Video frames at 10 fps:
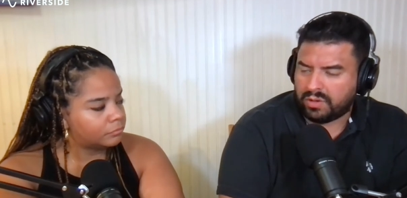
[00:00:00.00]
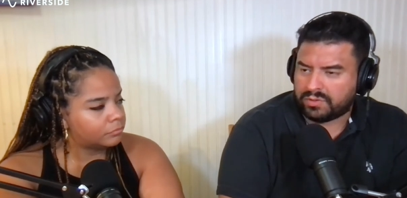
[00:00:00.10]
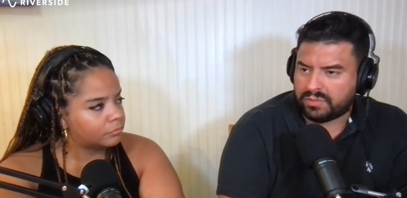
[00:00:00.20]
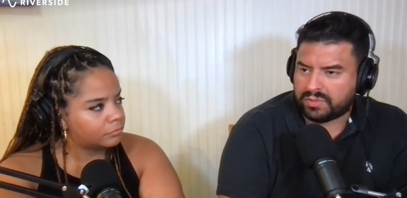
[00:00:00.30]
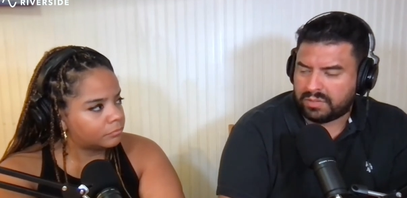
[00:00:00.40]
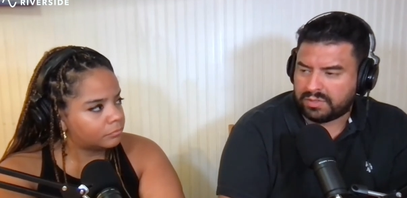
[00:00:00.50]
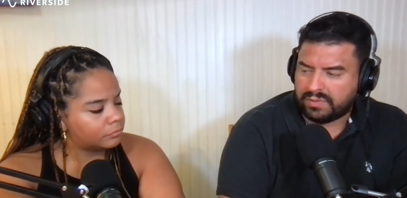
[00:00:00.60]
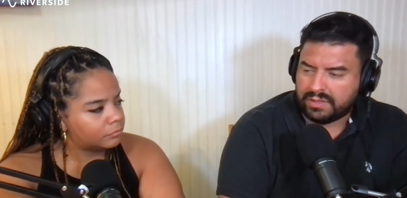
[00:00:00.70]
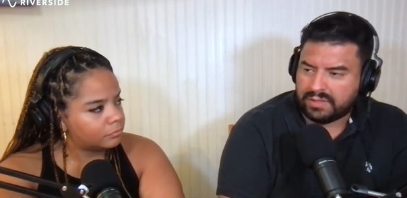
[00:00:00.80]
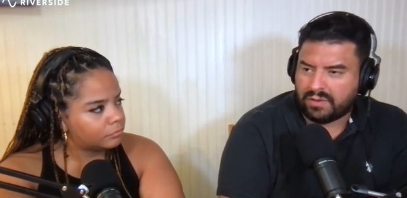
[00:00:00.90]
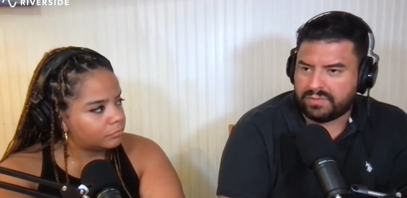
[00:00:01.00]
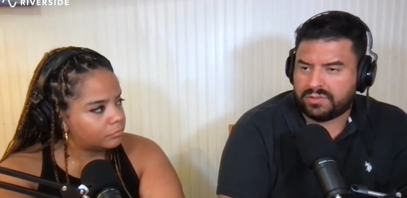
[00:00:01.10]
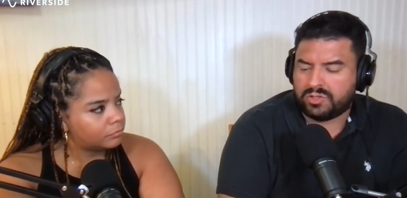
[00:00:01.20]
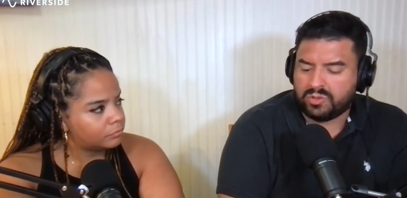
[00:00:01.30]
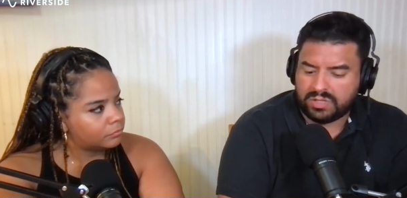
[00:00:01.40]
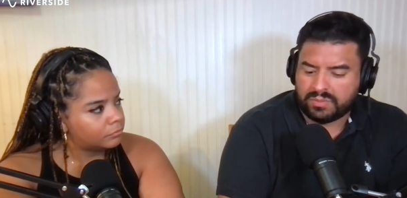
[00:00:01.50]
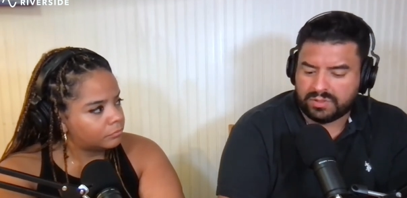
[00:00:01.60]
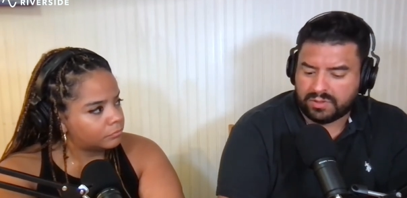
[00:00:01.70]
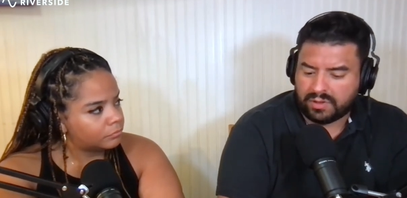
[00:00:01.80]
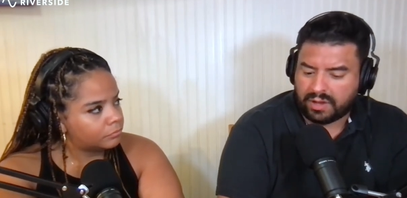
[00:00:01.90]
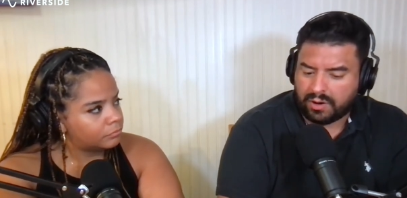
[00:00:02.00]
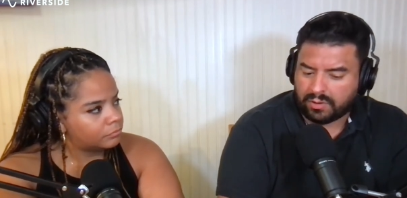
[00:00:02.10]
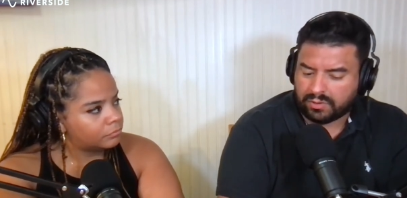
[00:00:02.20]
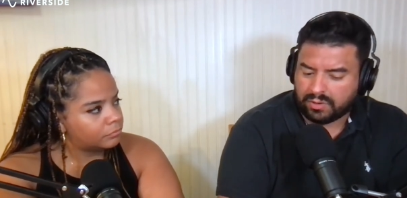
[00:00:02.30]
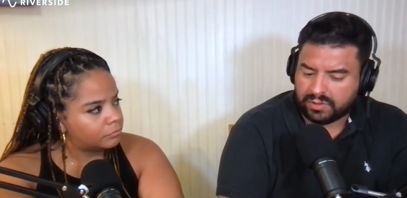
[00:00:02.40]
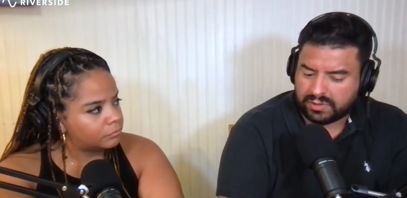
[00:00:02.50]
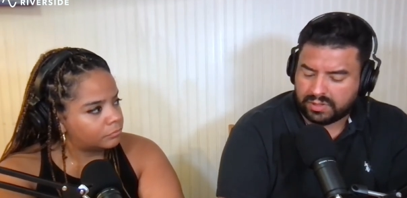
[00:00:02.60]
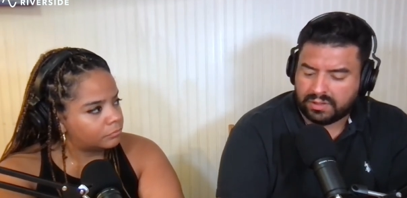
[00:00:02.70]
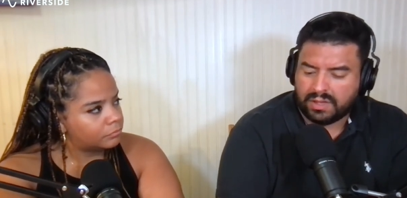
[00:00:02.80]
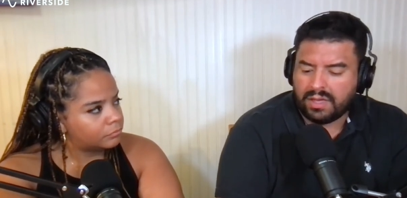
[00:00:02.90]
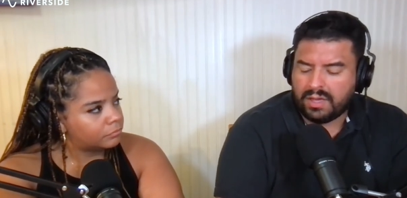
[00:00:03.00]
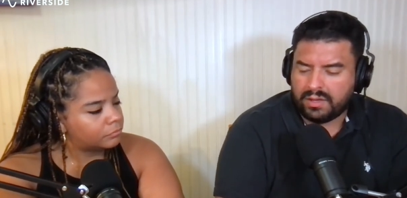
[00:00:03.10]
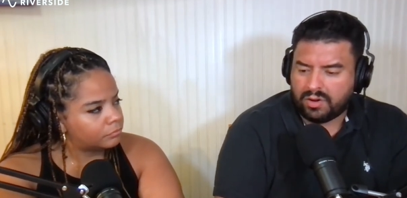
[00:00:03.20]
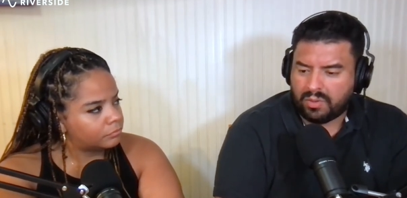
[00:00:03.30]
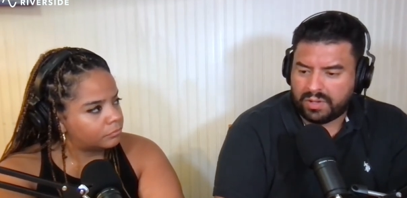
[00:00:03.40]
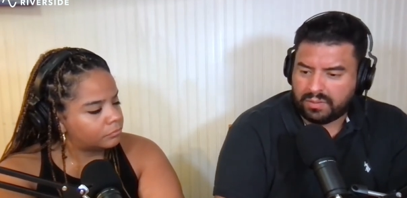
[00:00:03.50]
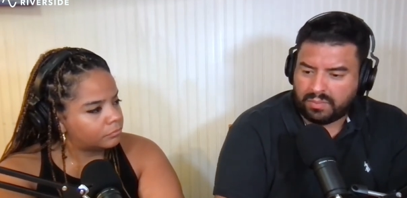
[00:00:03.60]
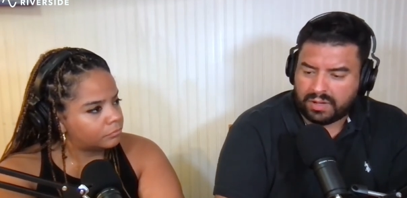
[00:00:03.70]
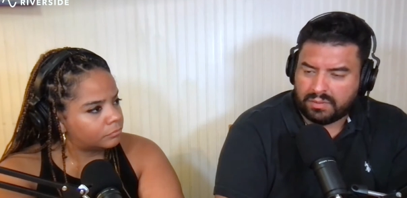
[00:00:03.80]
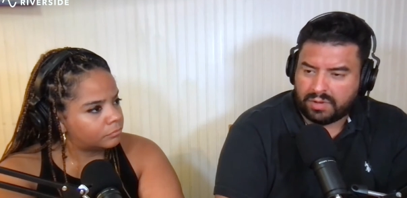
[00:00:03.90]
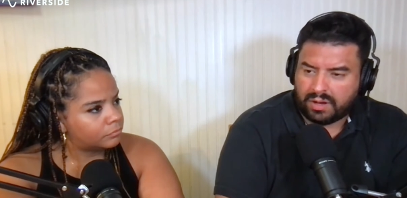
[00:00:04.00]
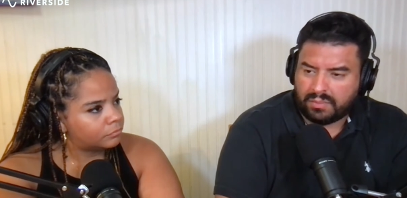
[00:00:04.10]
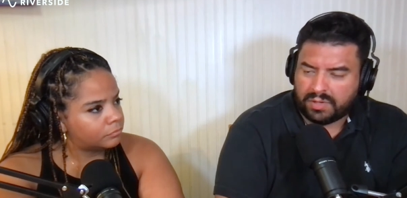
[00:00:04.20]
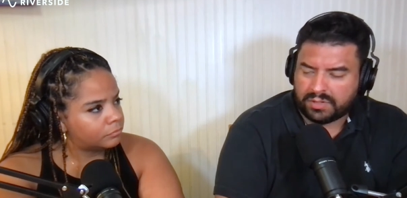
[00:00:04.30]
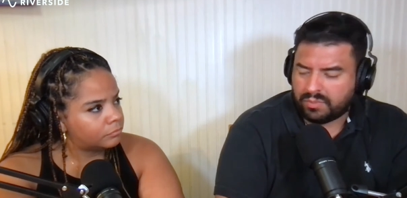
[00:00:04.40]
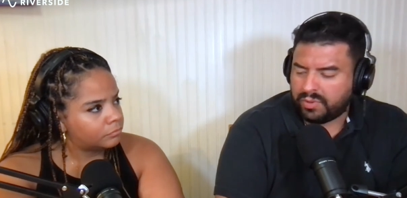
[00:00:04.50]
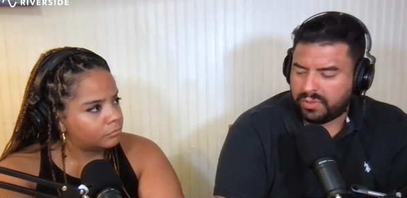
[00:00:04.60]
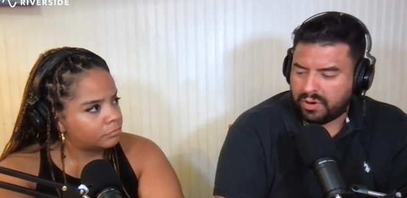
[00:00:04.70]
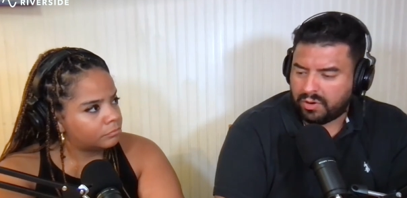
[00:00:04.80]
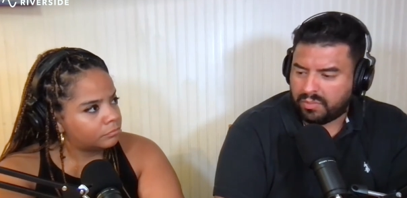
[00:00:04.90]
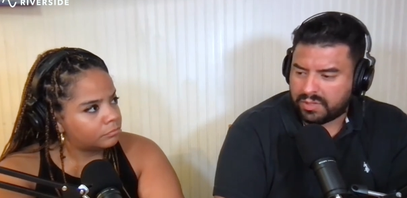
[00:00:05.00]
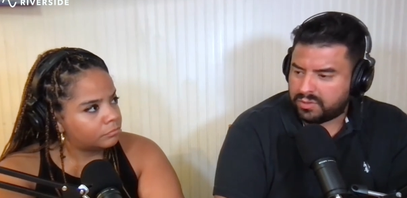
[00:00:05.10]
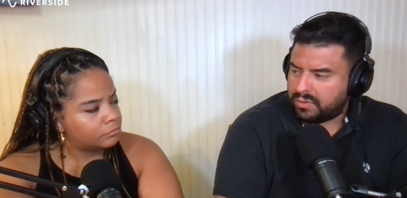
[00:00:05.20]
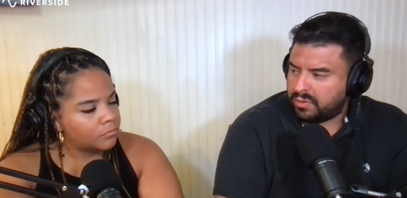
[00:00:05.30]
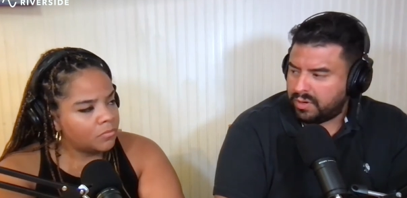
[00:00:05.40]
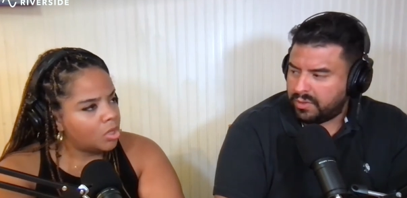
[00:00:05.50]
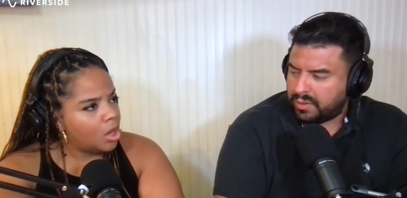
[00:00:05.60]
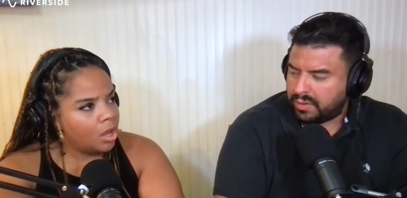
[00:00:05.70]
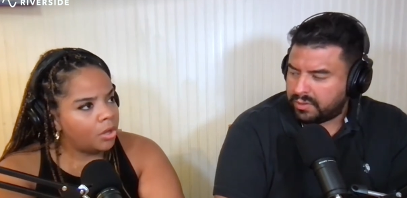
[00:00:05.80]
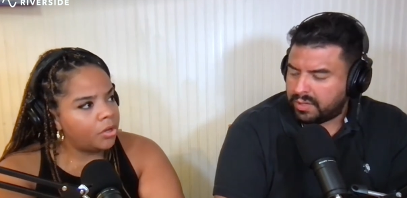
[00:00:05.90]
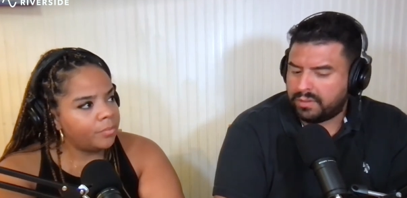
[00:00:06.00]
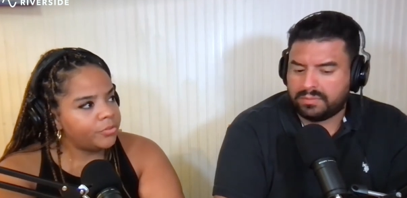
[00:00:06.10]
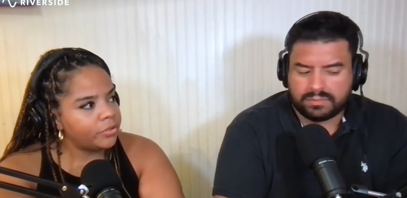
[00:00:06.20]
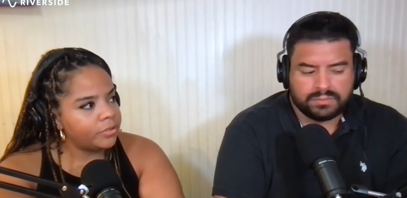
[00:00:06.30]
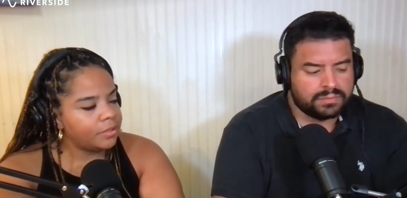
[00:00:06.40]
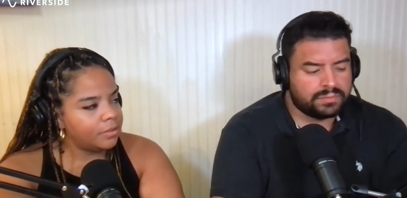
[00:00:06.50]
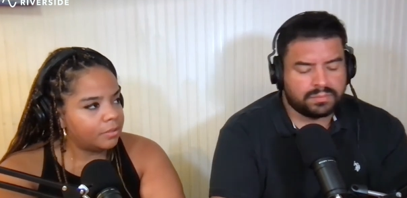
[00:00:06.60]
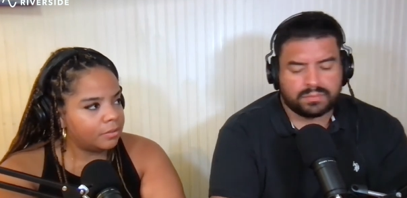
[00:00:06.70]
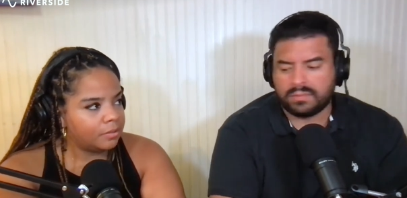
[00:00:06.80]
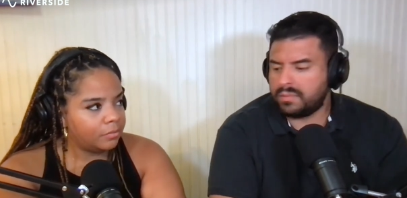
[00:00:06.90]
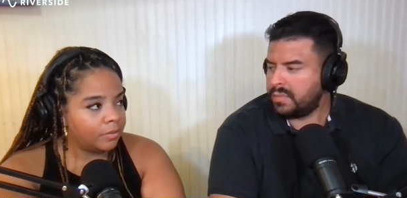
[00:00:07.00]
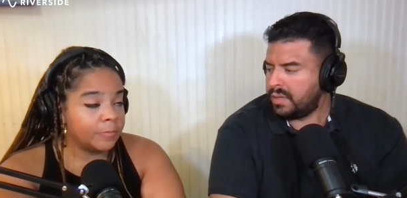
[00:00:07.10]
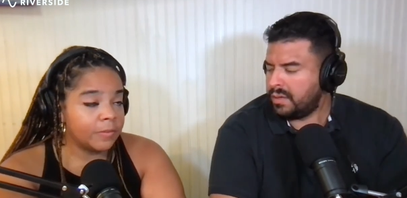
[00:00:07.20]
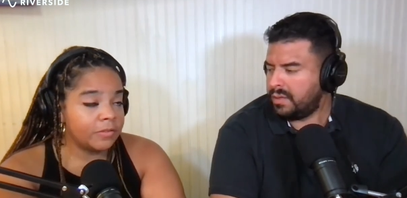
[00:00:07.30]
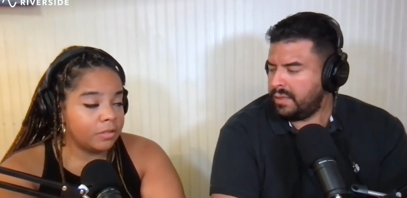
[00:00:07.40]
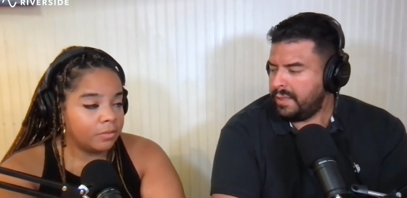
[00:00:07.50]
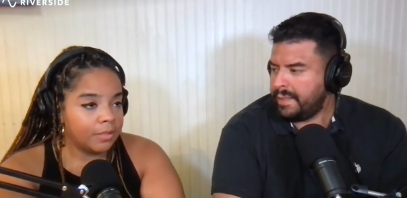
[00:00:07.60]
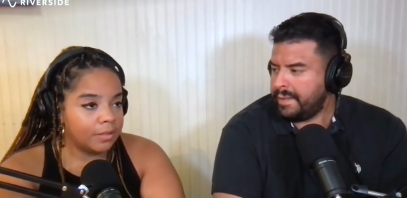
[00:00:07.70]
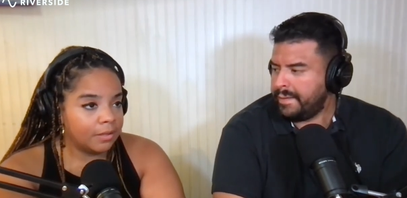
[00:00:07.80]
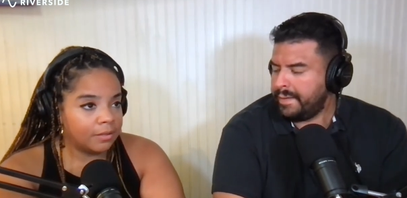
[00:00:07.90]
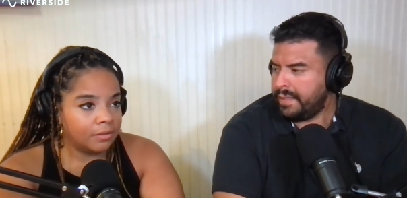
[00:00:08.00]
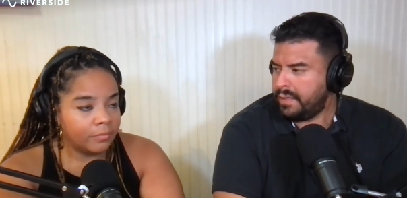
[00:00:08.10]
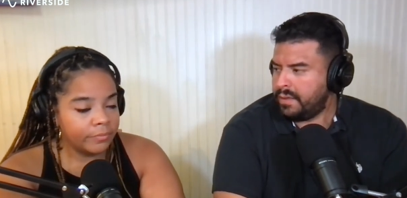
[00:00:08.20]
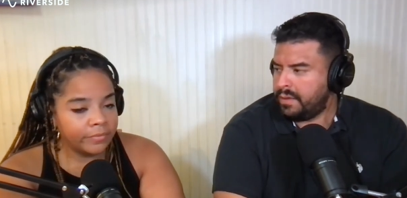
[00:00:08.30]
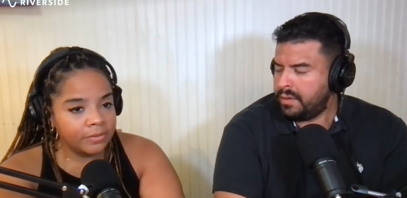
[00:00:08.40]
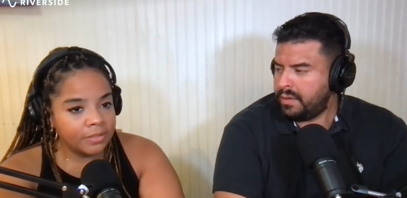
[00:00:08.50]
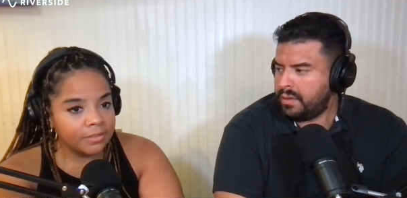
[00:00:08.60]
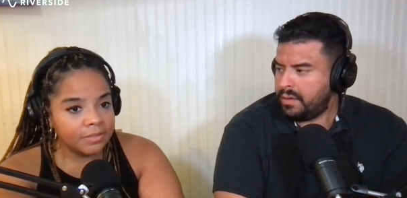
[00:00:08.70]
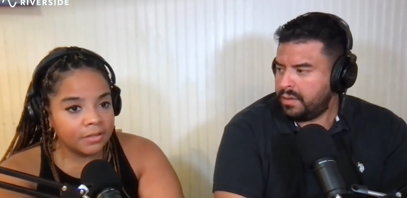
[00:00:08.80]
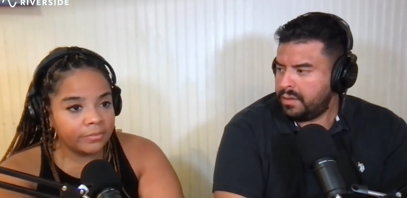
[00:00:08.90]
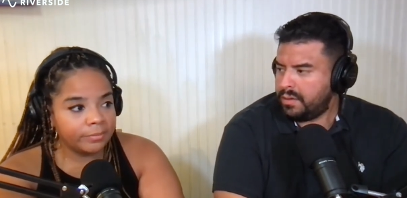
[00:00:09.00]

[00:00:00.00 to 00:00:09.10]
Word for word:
Speaker 1: if sometimes if they delve too deep into their character, does it you know me- me- uh, mess up with their mental or anything like
Speaker 2: that? No, I'm sure that the, the especially the way that um, everything's set up